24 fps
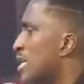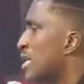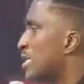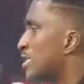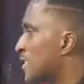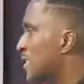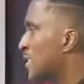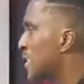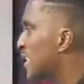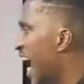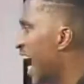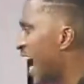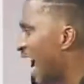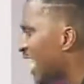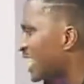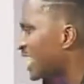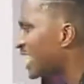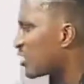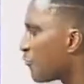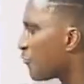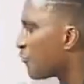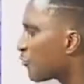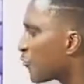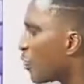
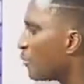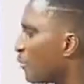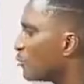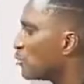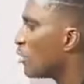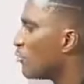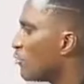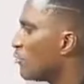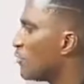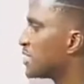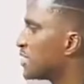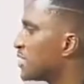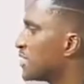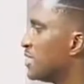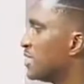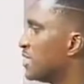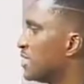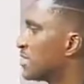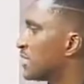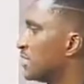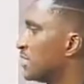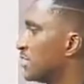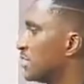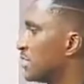Start from your
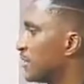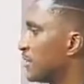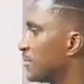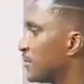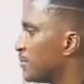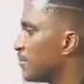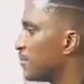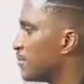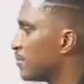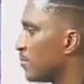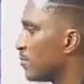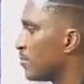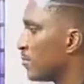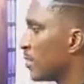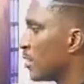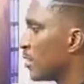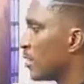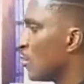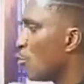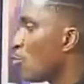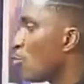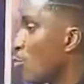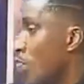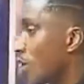vicinity.
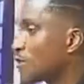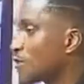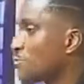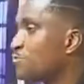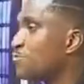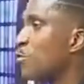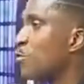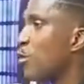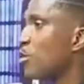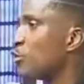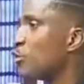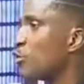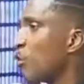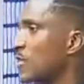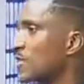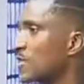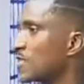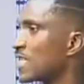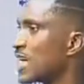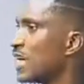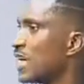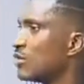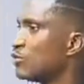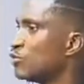What
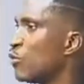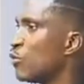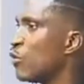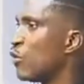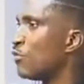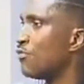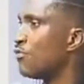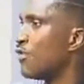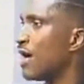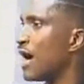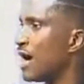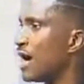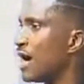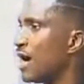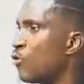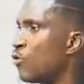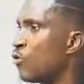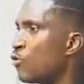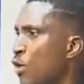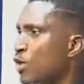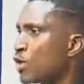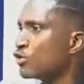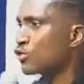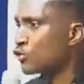product can you offer?
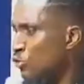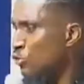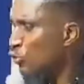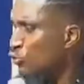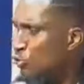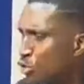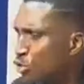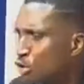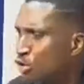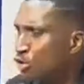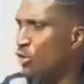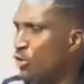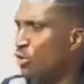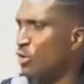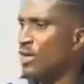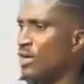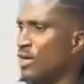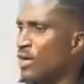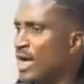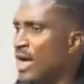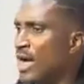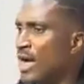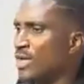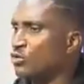What solution
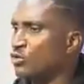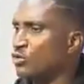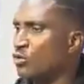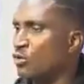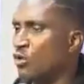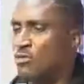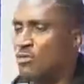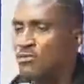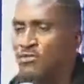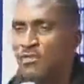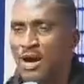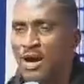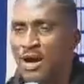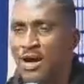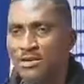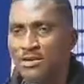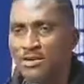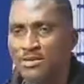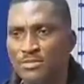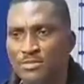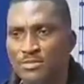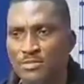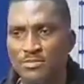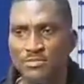can you offer
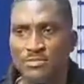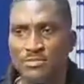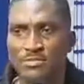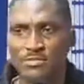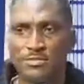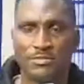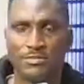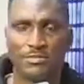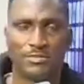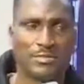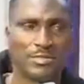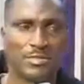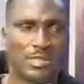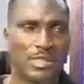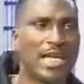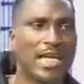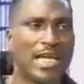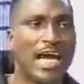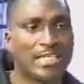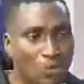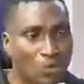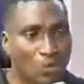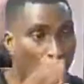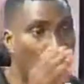
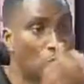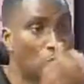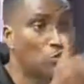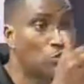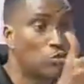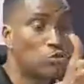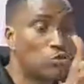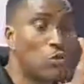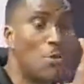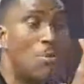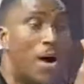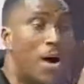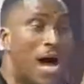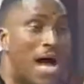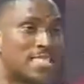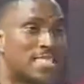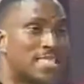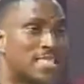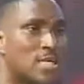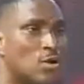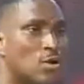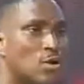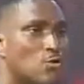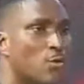that
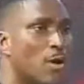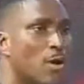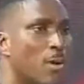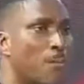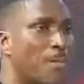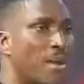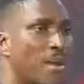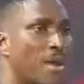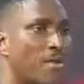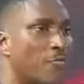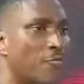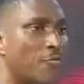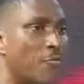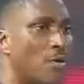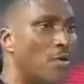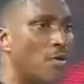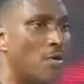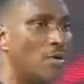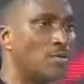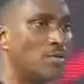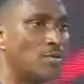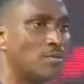consumers will pay for?